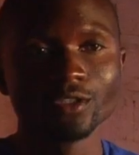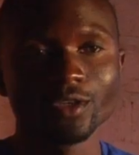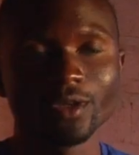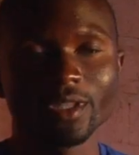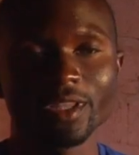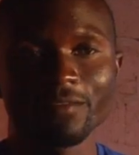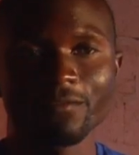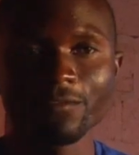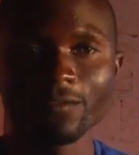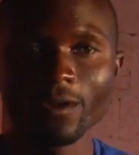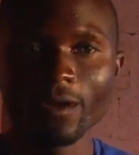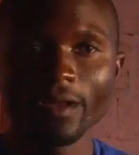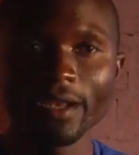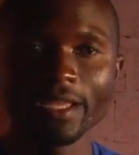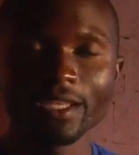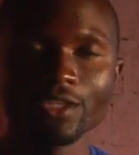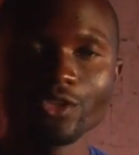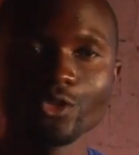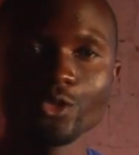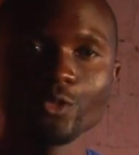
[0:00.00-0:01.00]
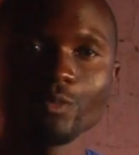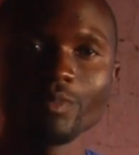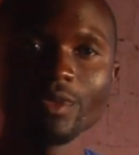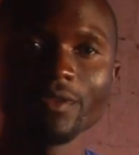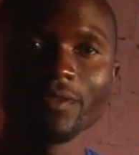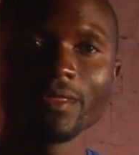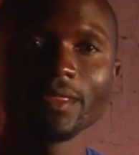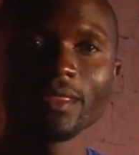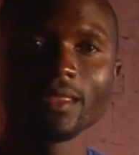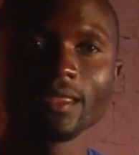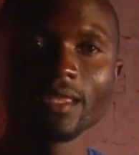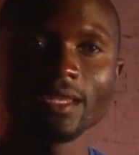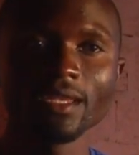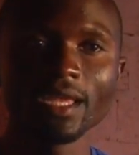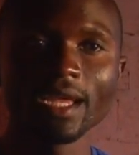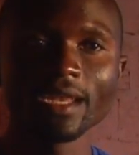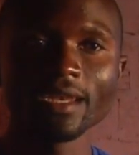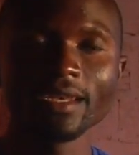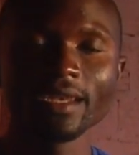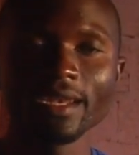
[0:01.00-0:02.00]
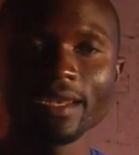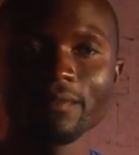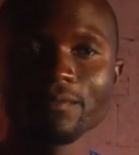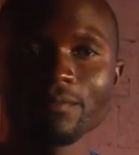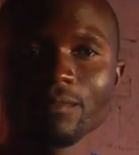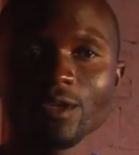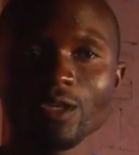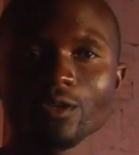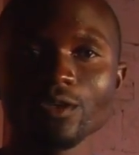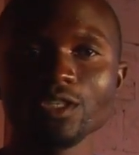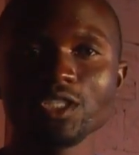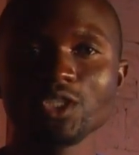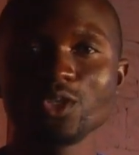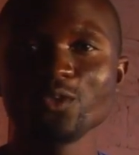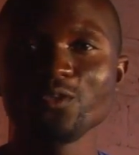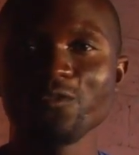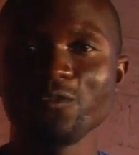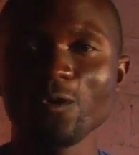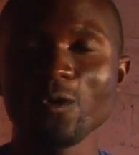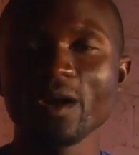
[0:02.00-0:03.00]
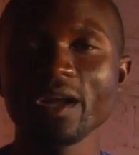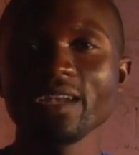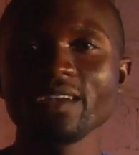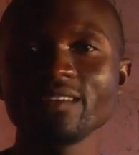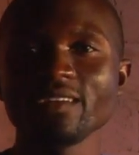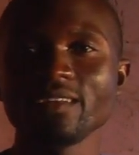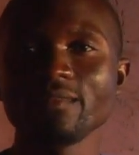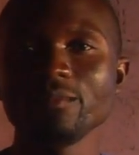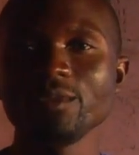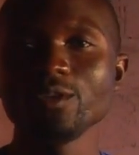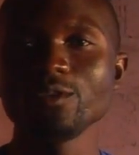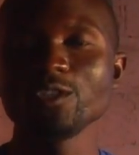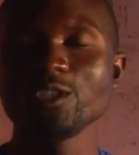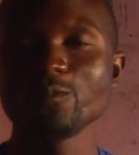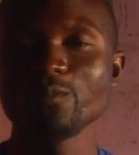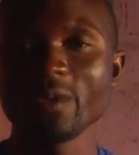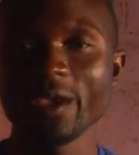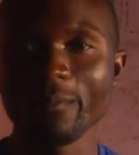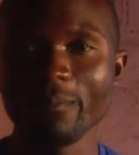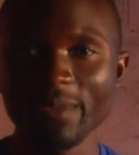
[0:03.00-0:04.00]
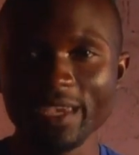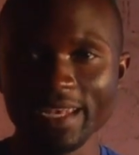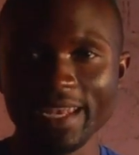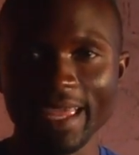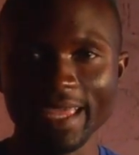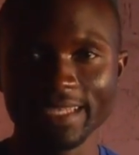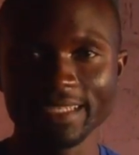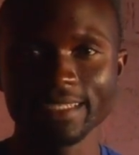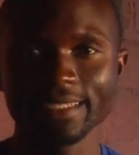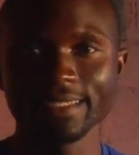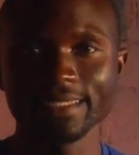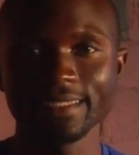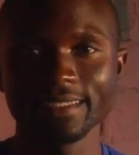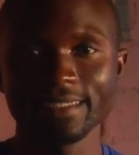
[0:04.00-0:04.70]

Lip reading: So the flow rate should be 300 mils to 400 mils per minute.